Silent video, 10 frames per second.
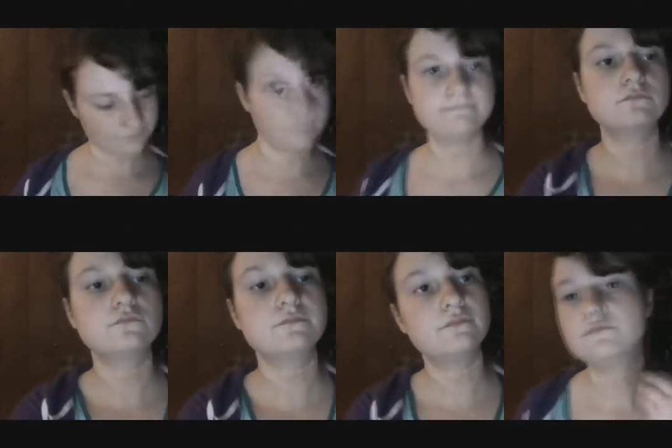it
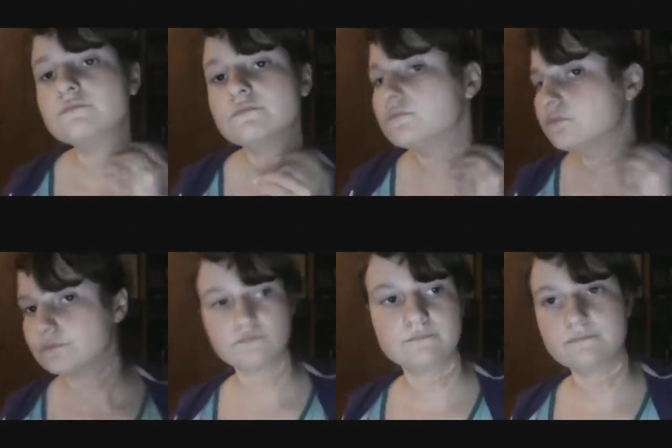with a little
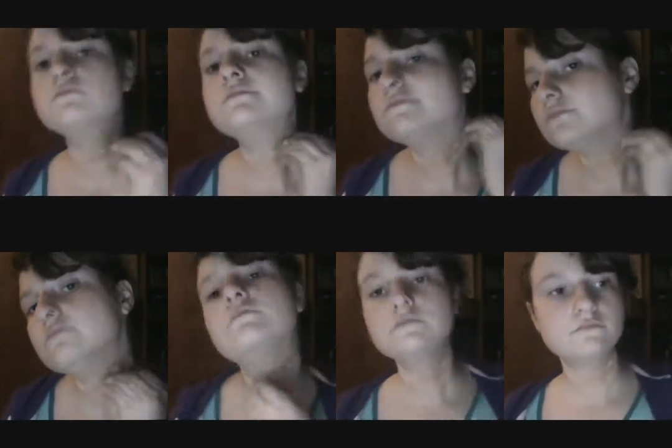bit of
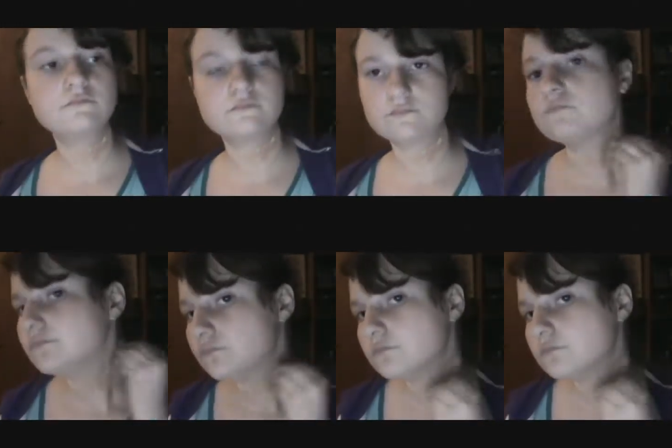darkening makeup